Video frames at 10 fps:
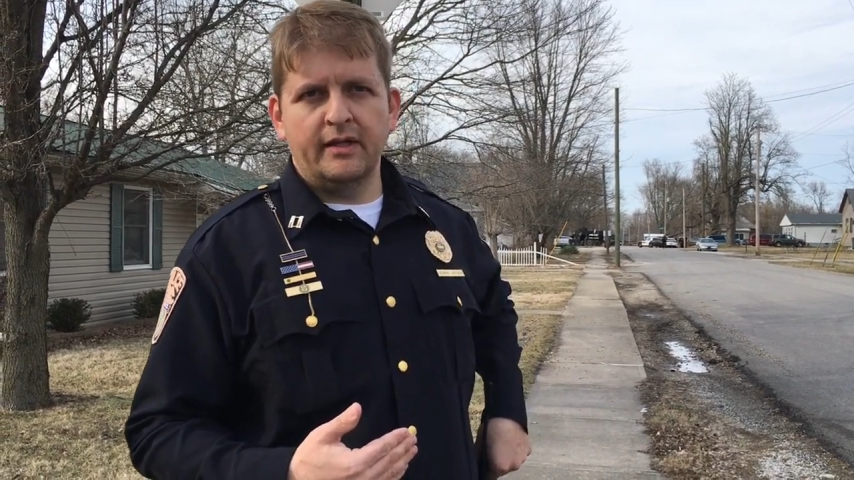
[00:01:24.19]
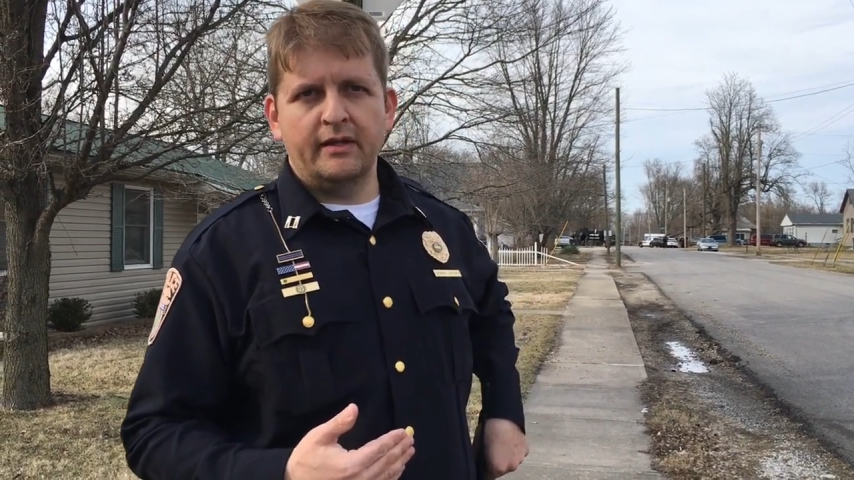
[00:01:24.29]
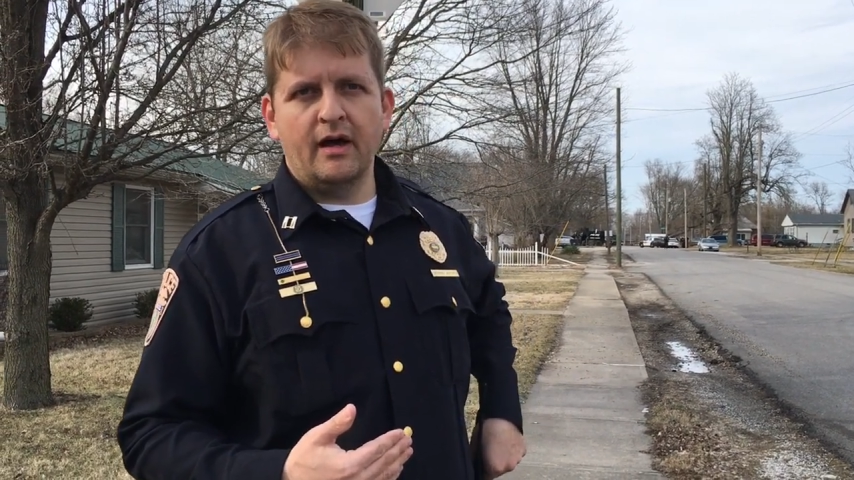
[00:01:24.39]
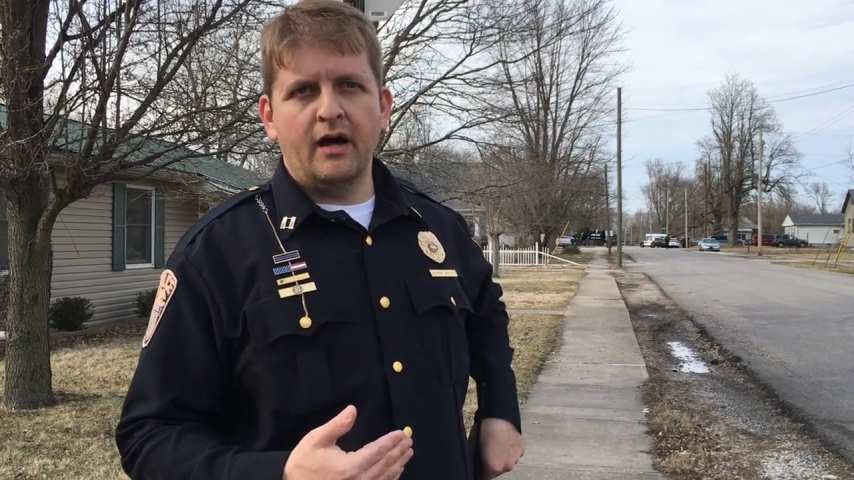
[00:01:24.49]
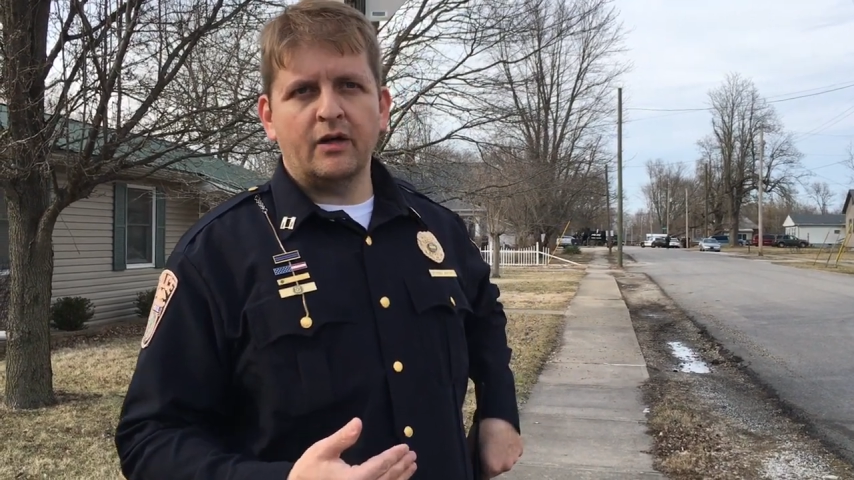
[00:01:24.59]

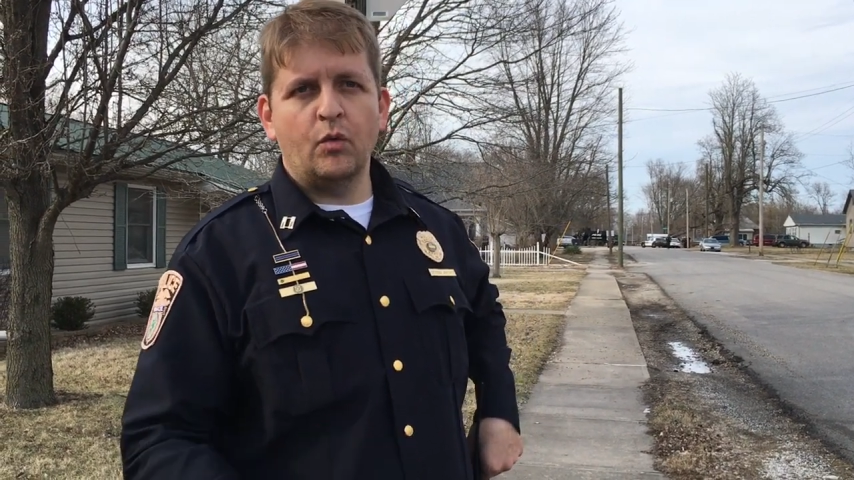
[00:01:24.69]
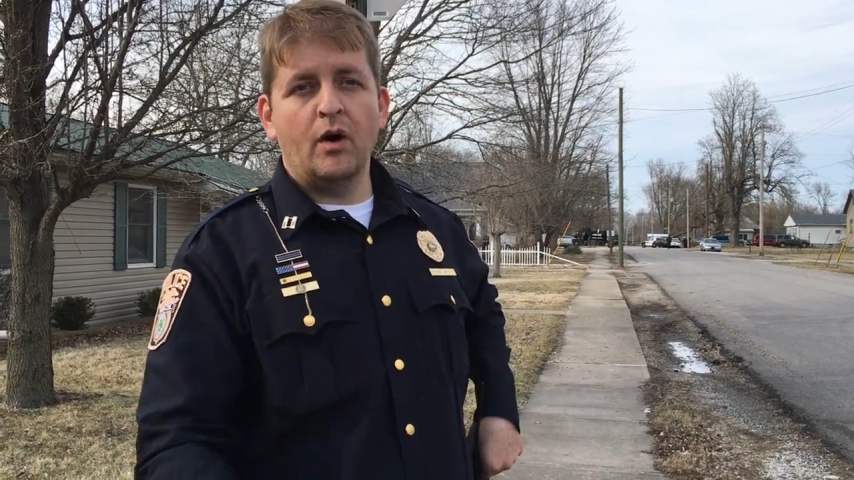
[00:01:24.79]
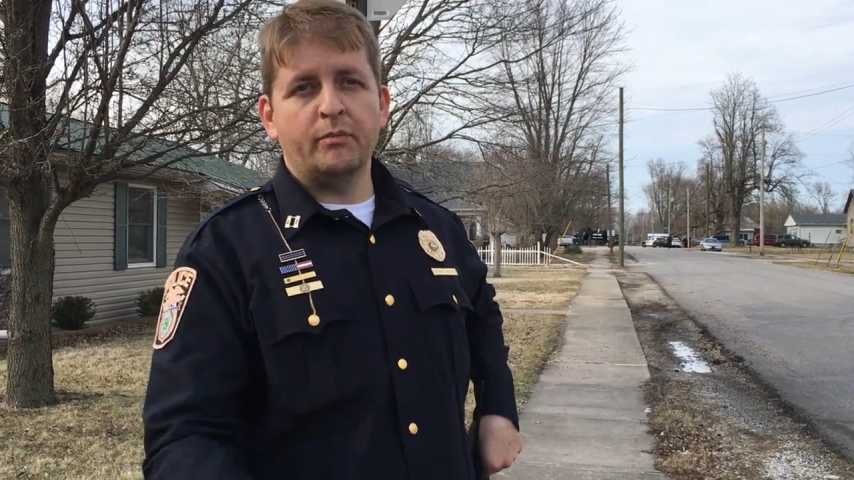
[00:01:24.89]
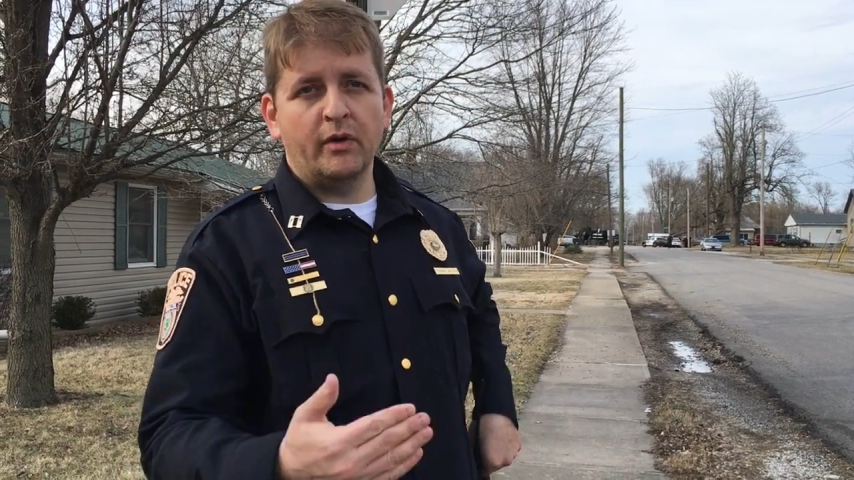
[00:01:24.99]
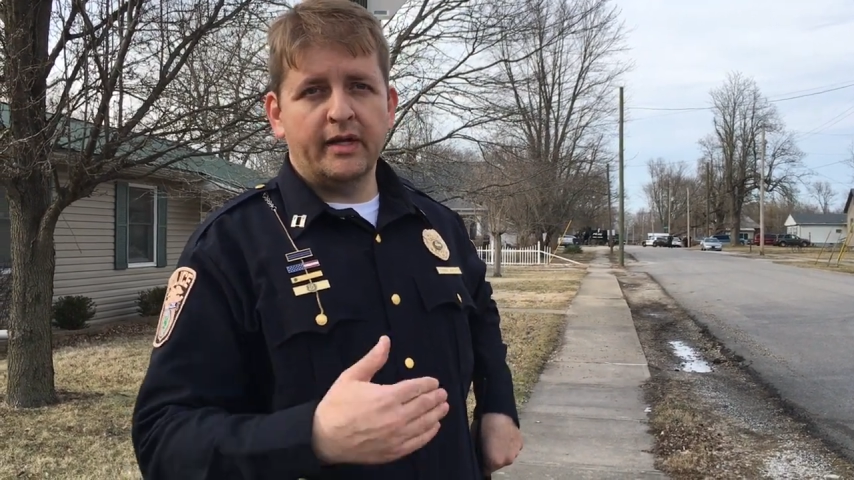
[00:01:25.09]
in not
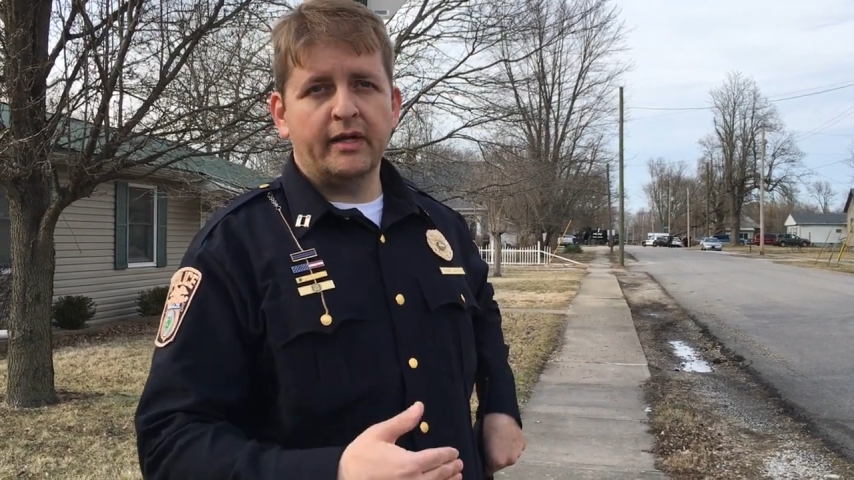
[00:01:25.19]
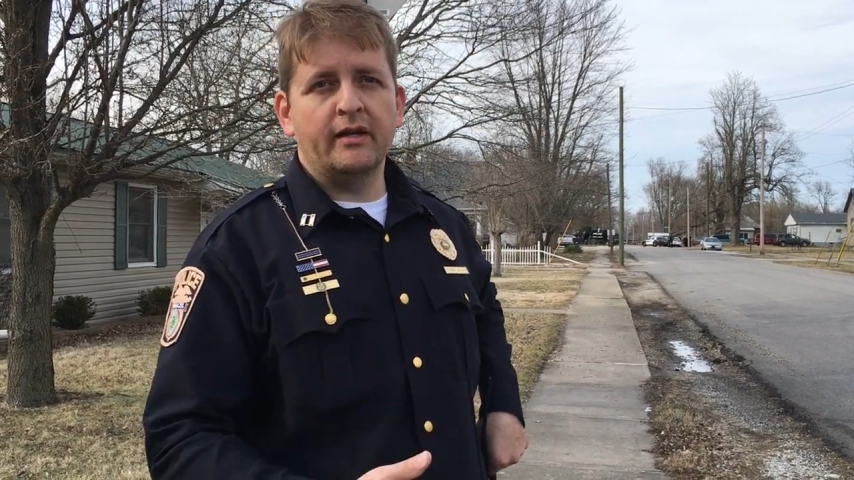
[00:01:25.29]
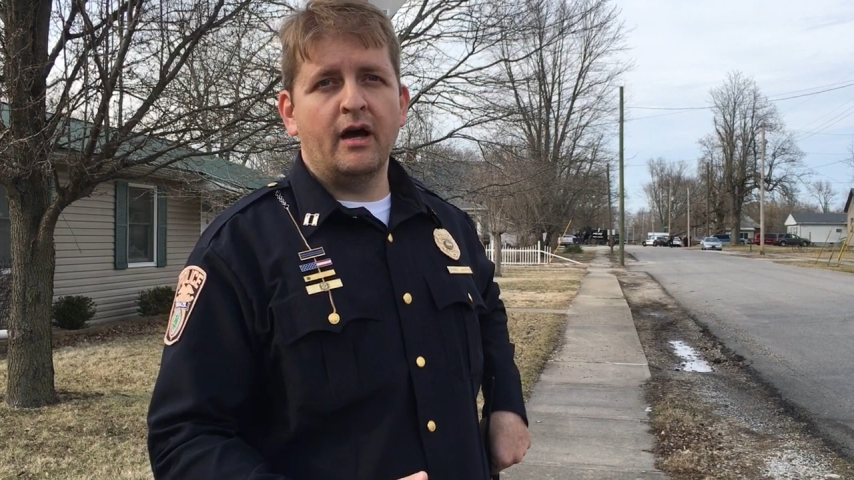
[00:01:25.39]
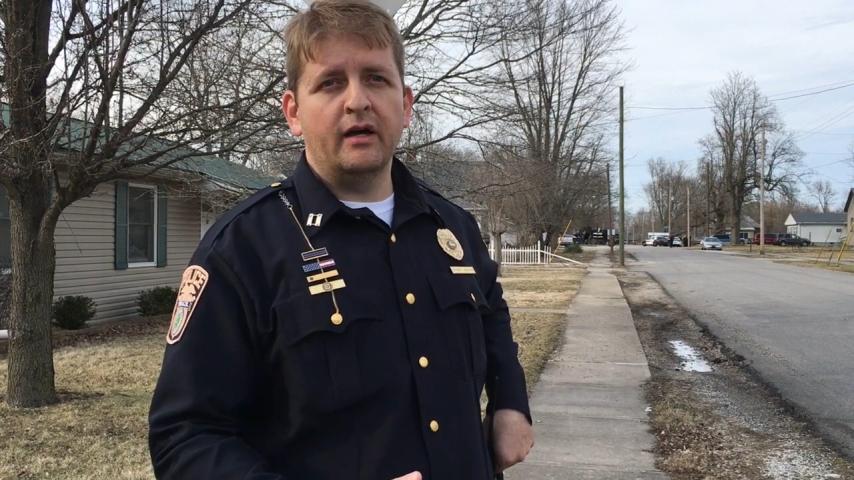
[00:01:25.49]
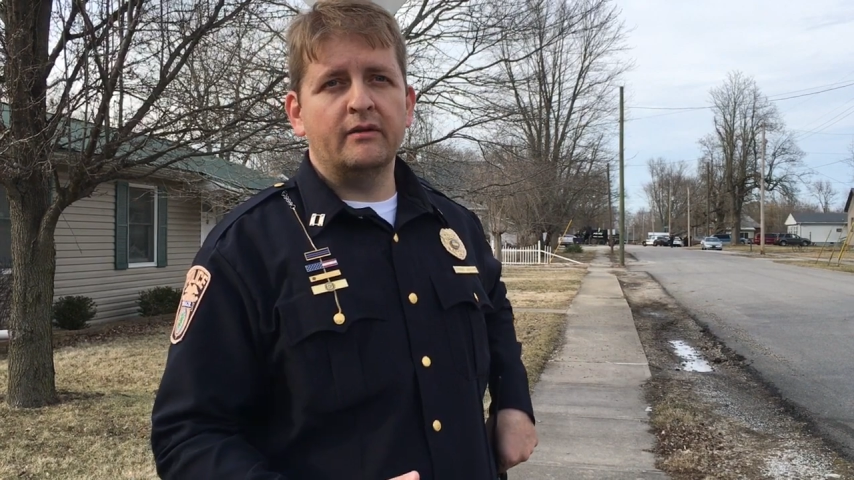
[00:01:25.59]
cooperating
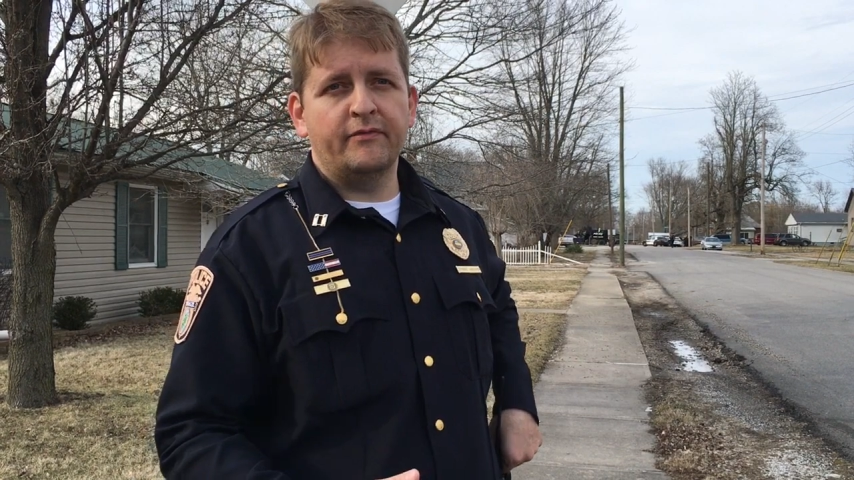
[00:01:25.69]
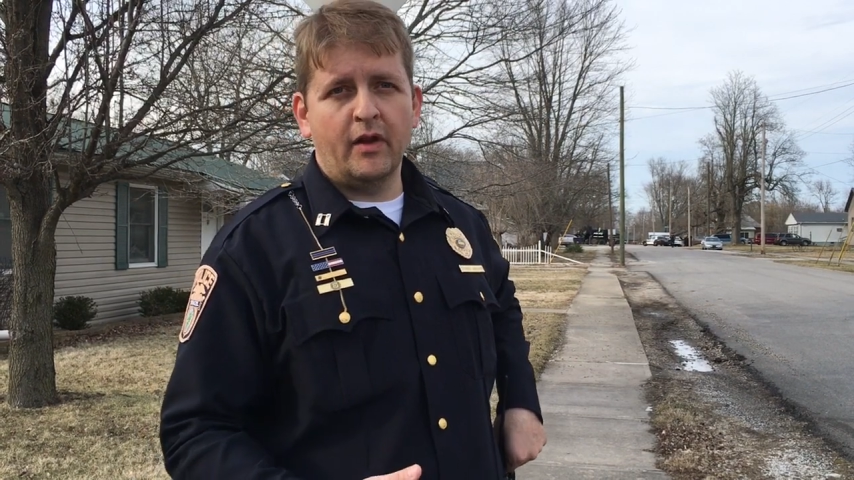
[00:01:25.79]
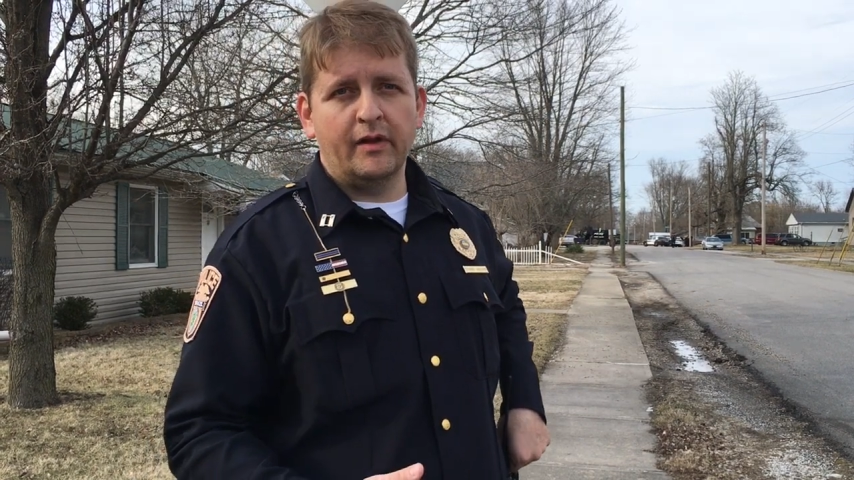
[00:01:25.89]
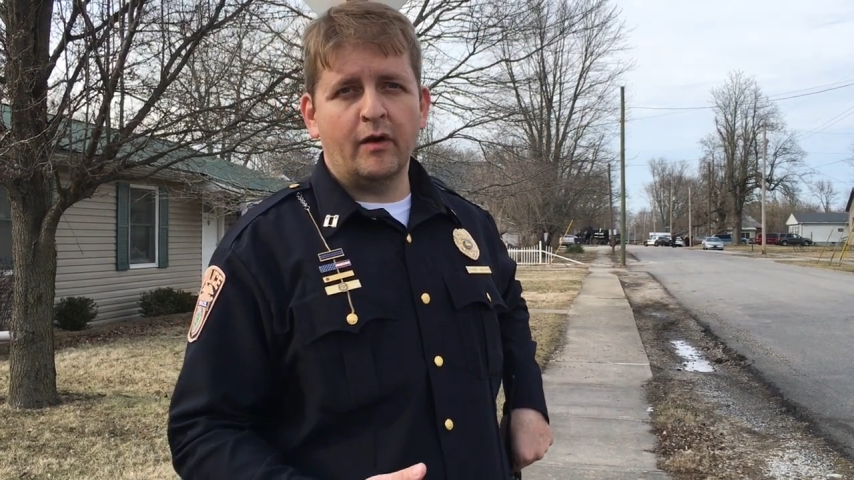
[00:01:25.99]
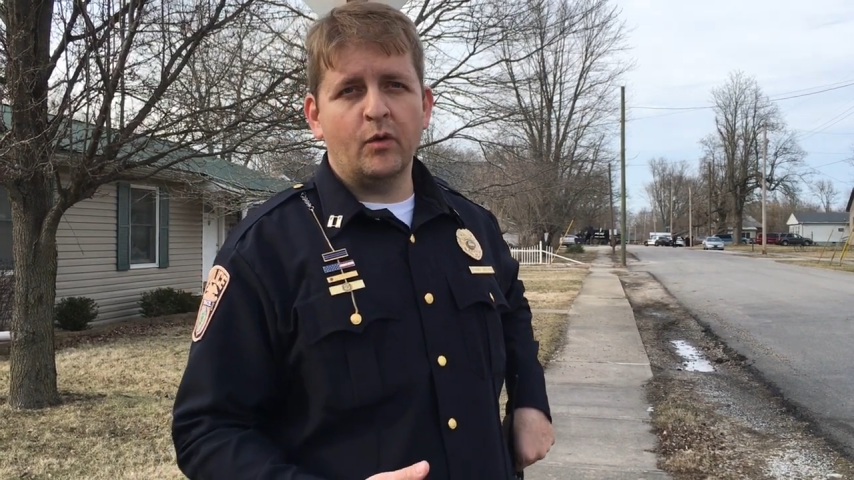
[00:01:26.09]
and not
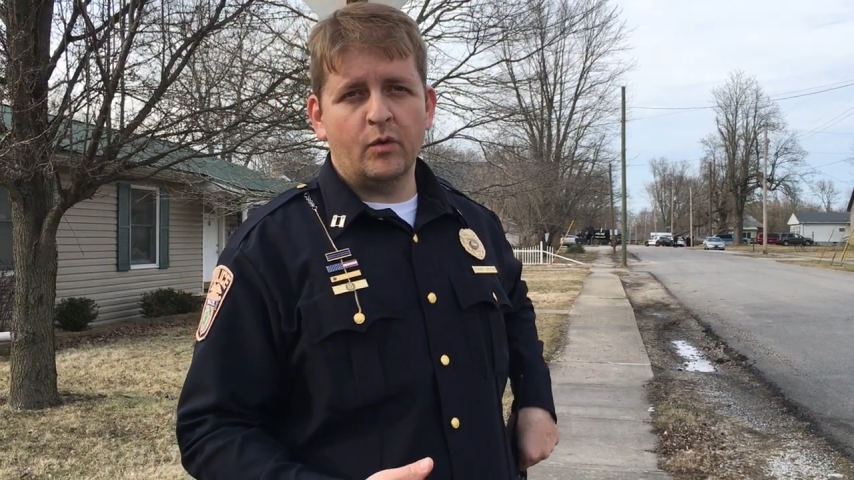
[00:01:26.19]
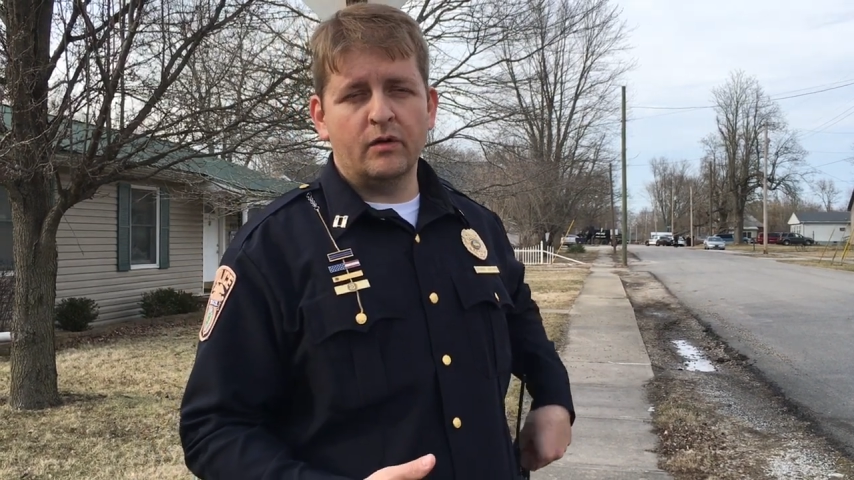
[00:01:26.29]
following